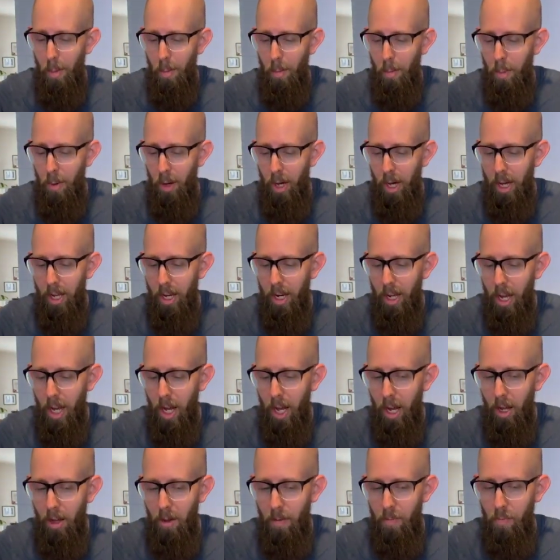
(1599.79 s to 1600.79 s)
But
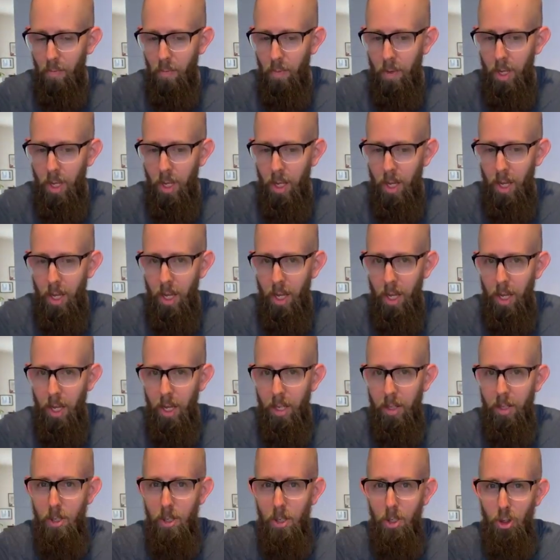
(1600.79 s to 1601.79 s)

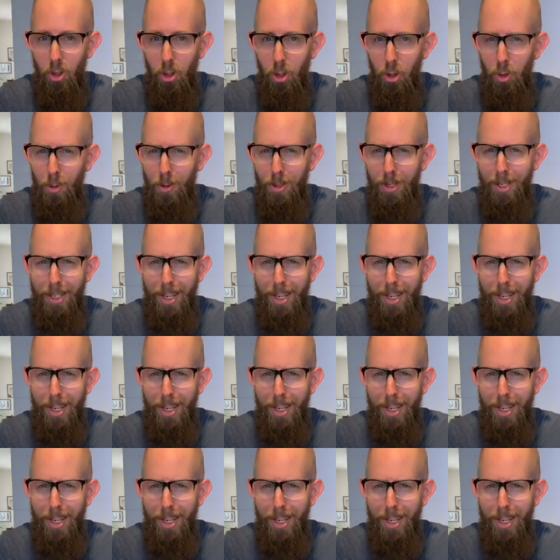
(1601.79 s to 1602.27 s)
it's too